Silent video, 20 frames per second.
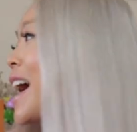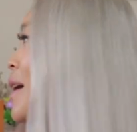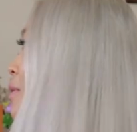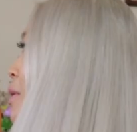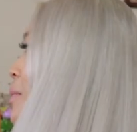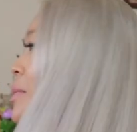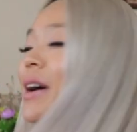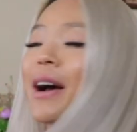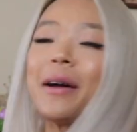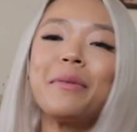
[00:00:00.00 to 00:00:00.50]
I
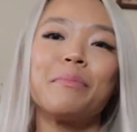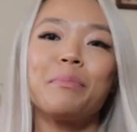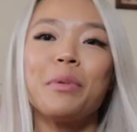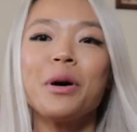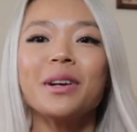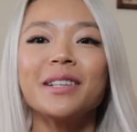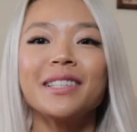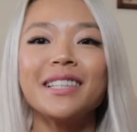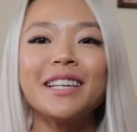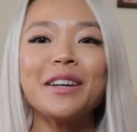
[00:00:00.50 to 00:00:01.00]
will be
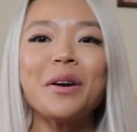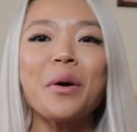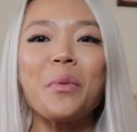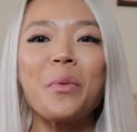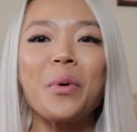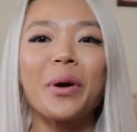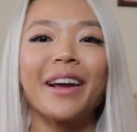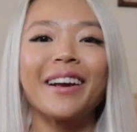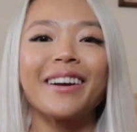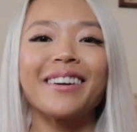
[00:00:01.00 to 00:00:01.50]
unboxing
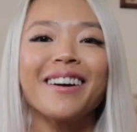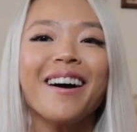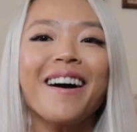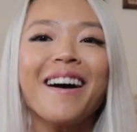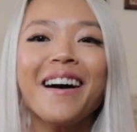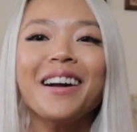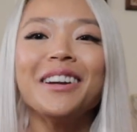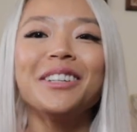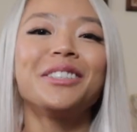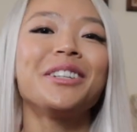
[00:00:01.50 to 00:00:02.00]
what I
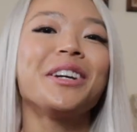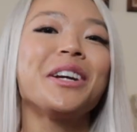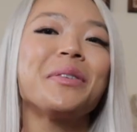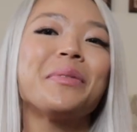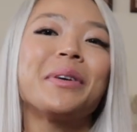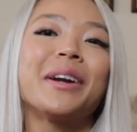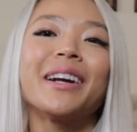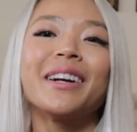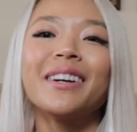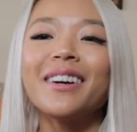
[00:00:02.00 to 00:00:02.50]
got, show you
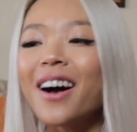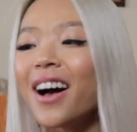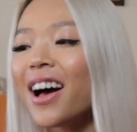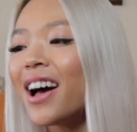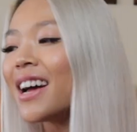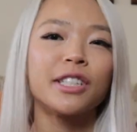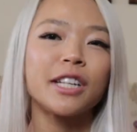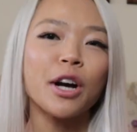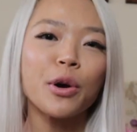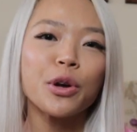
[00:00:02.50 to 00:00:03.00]
what I
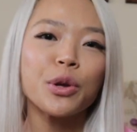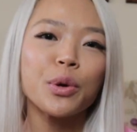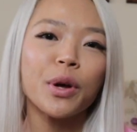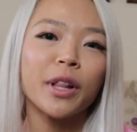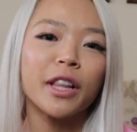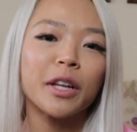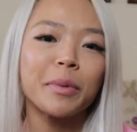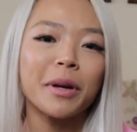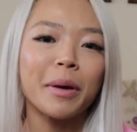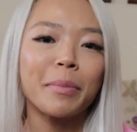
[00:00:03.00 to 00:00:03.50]
got, tell you a
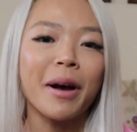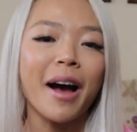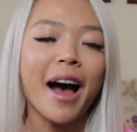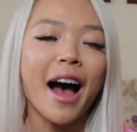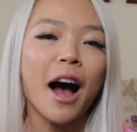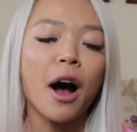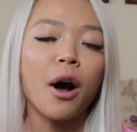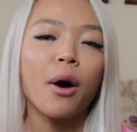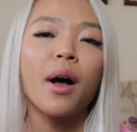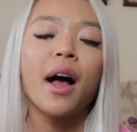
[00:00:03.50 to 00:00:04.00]
little bit about
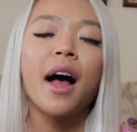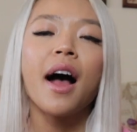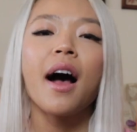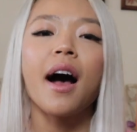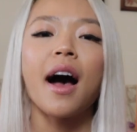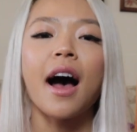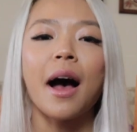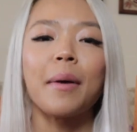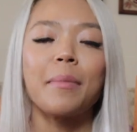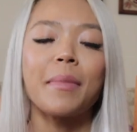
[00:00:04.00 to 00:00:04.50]
how
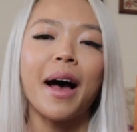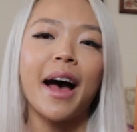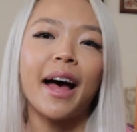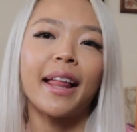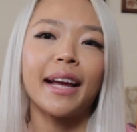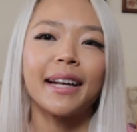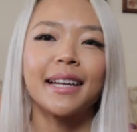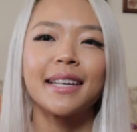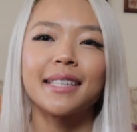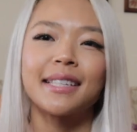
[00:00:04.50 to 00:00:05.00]
I
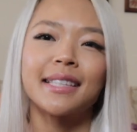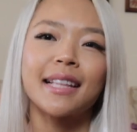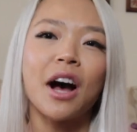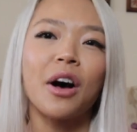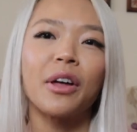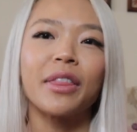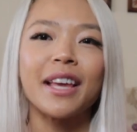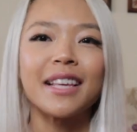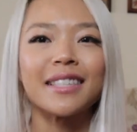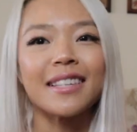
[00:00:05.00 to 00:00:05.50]
like to
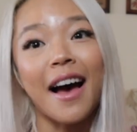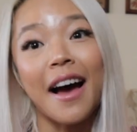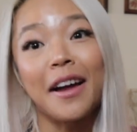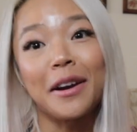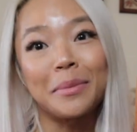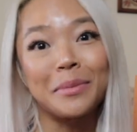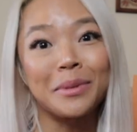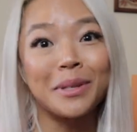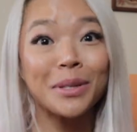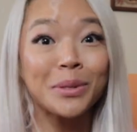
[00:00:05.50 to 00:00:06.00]
style these
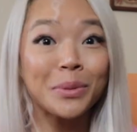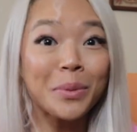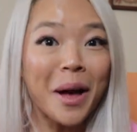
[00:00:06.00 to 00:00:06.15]
items as